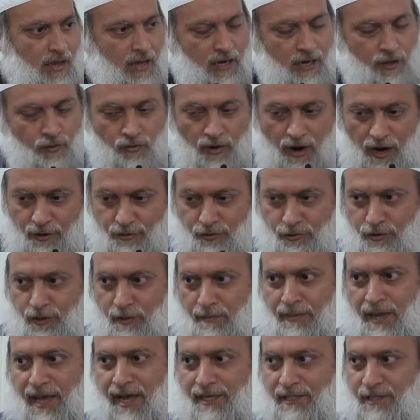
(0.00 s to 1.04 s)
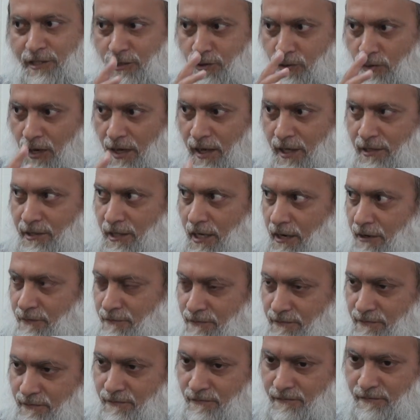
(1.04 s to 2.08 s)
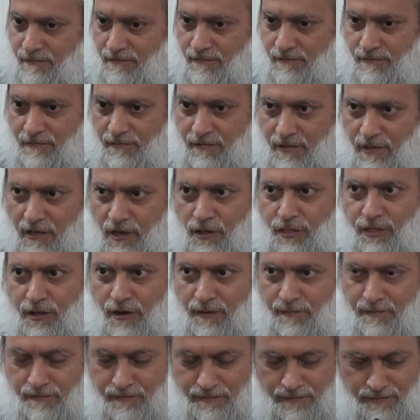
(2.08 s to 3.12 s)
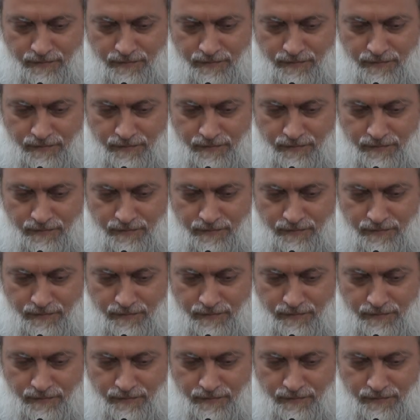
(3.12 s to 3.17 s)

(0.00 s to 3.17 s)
And he walked through the passageways of Yathrib.